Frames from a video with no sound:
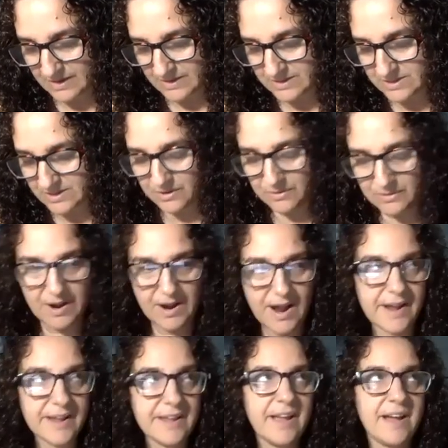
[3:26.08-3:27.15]
So
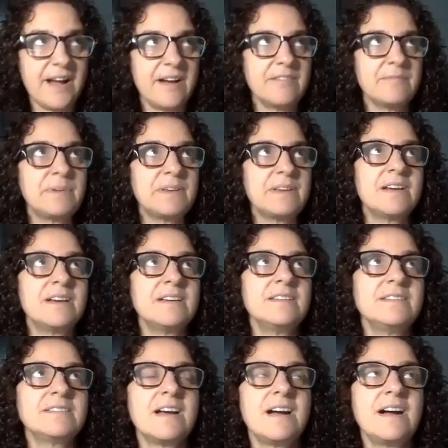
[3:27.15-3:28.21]
I have
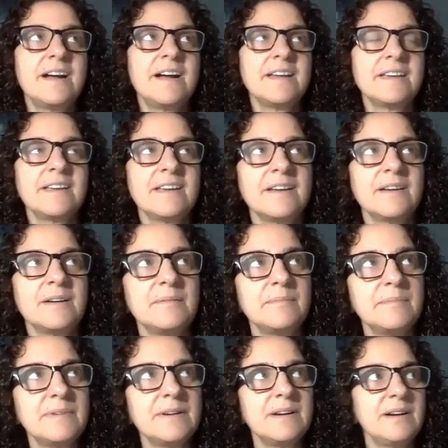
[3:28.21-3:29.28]
because I
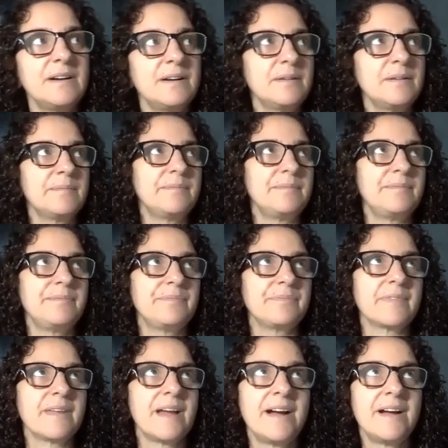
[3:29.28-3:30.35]
am
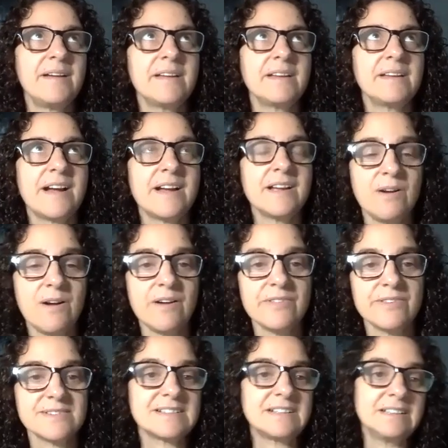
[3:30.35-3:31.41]
I call
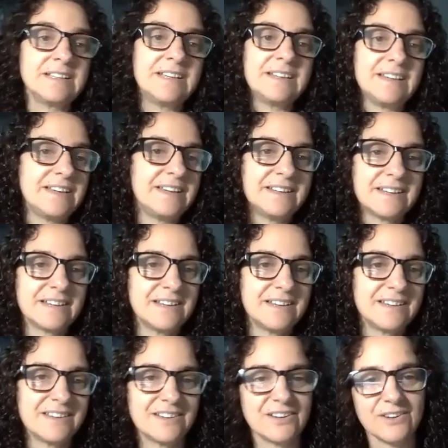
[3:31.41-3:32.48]
this clean eating.
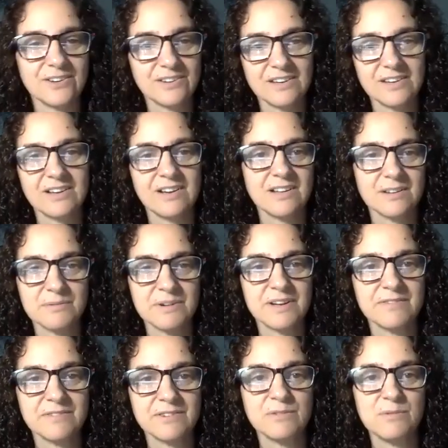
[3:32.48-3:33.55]
You know, you can call it
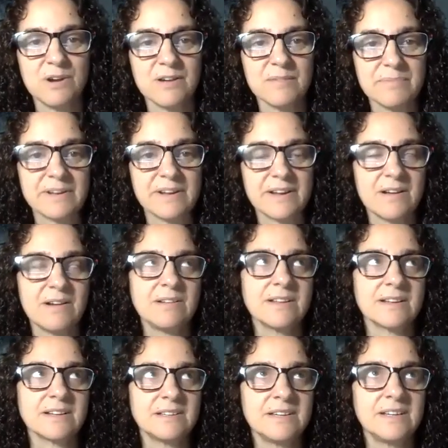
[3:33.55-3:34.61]
whatever you want, but I call
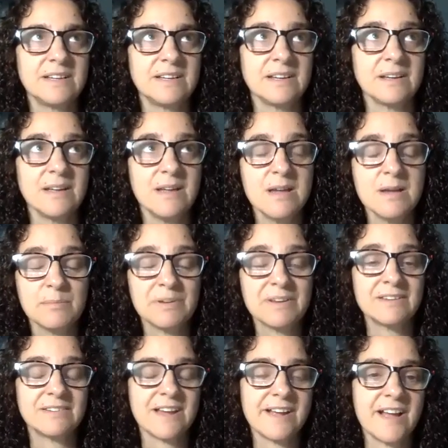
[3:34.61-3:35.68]
it clean eating
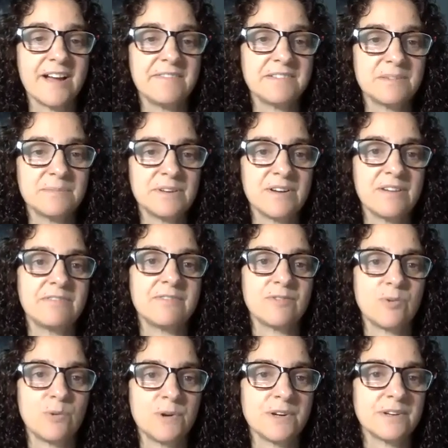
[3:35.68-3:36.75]
because I have to be off of
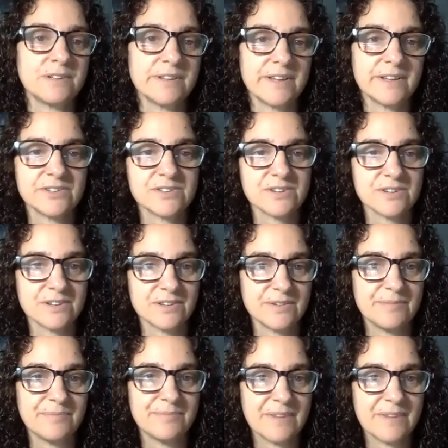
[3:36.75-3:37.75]
oil and sugar.